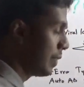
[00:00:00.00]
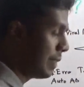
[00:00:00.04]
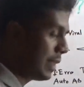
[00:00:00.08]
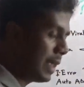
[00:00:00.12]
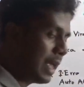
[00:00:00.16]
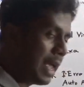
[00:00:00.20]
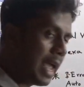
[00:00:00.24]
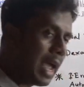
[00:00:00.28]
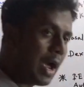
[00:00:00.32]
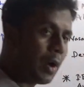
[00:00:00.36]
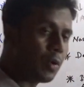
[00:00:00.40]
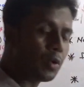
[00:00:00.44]

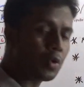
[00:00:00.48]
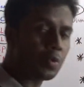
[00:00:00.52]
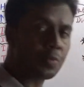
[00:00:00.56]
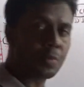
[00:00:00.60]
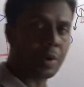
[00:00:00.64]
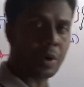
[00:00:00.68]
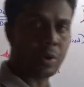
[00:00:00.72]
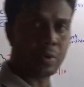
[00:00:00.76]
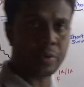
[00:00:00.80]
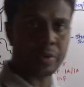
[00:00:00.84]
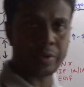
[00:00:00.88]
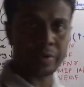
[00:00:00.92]
they have
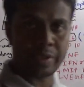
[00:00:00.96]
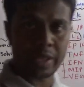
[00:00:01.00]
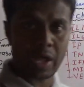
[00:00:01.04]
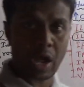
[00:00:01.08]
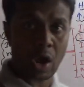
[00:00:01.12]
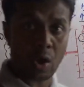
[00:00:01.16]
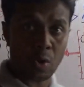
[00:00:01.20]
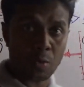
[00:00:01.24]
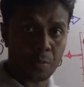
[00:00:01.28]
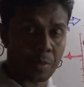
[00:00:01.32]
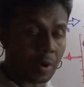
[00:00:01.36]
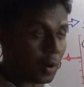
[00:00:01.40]

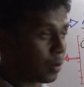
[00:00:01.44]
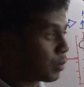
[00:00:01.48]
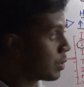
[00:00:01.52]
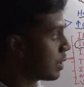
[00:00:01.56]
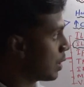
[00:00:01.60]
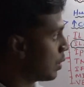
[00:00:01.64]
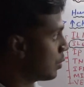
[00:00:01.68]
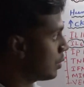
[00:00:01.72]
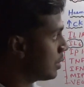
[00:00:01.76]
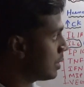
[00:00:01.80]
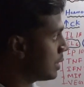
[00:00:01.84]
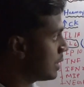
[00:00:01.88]
found
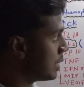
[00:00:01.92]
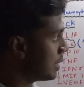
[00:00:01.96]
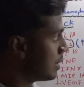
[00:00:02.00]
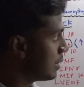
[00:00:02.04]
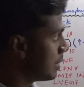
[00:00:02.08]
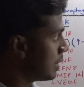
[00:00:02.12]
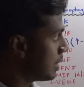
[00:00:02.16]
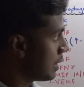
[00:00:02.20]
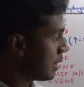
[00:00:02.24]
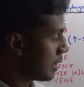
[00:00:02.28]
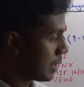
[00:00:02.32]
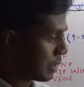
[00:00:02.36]
out
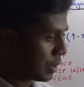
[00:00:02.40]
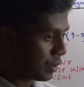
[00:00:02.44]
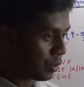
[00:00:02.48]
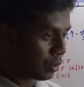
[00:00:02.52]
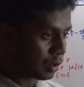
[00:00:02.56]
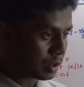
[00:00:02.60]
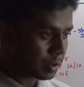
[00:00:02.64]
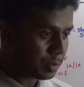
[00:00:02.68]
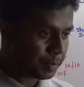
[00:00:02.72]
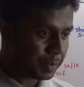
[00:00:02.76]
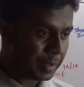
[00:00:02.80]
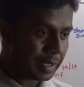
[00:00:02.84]

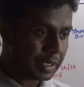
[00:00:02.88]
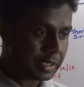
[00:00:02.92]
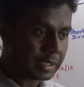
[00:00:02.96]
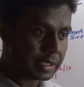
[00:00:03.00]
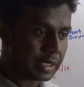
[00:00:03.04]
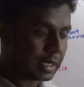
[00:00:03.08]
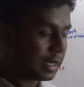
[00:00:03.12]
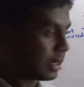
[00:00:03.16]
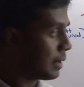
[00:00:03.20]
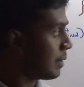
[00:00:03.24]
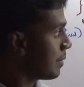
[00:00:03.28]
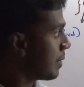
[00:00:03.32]
those
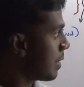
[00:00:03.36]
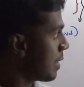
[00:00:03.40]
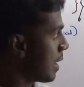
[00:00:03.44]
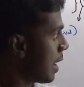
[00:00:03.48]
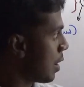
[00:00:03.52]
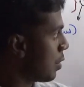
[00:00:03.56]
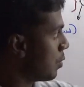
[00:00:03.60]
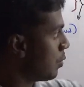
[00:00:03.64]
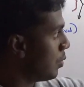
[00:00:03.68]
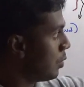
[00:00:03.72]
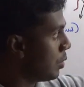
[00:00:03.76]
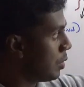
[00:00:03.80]
patients
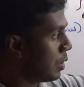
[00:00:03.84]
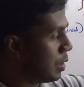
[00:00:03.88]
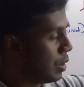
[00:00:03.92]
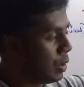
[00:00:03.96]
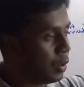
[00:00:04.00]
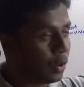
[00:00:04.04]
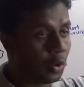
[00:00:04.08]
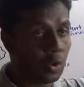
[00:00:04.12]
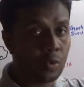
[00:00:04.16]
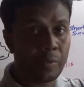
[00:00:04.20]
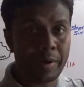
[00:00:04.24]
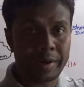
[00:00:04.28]

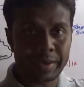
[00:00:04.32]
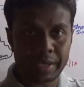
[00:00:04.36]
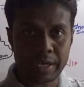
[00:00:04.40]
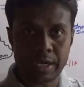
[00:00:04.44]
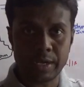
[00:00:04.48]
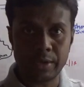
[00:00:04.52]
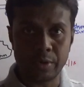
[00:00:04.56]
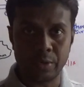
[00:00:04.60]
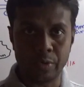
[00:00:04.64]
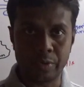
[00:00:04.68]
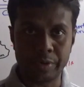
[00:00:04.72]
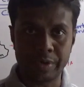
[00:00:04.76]
have low
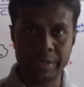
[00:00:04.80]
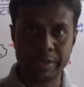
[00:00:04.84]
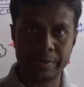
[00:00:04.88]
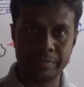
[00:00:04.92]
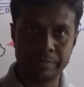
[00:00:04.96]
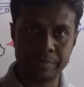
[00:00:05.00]
viral load.